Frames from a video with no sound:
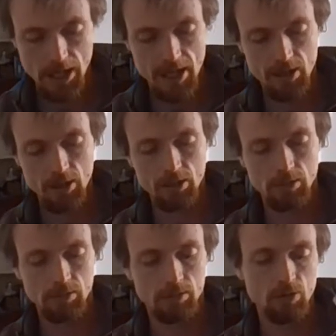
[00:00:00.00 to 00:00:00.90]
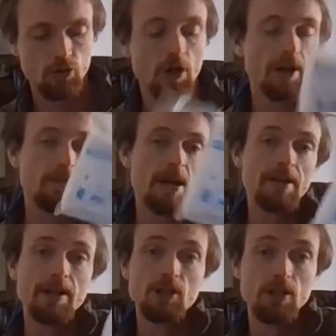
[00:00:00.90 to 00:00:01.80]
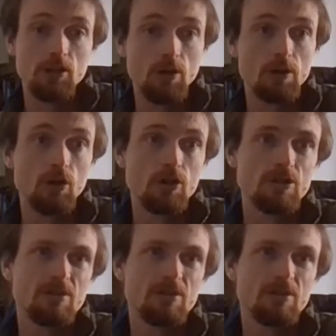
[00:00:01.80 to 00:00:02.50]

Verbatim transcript: A triangular bandage, that's look